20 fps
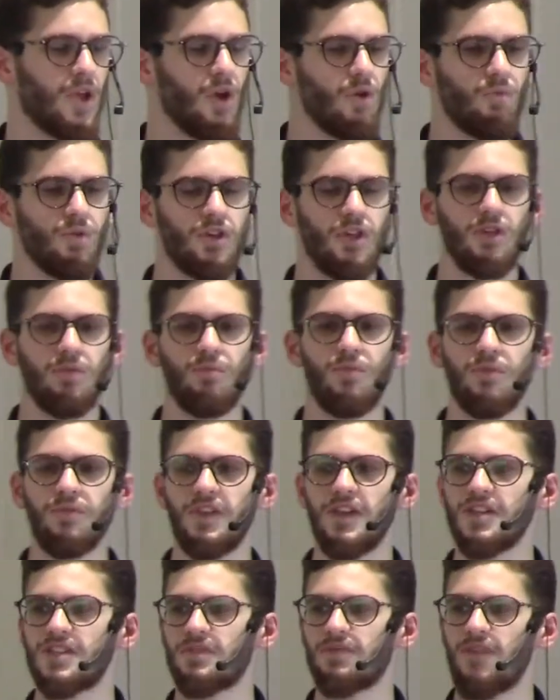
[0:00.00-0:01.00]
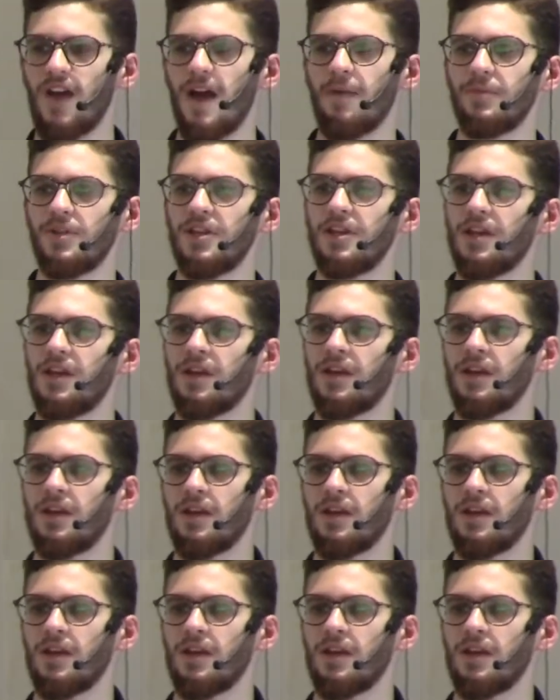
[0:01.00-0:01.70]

when he moved his family,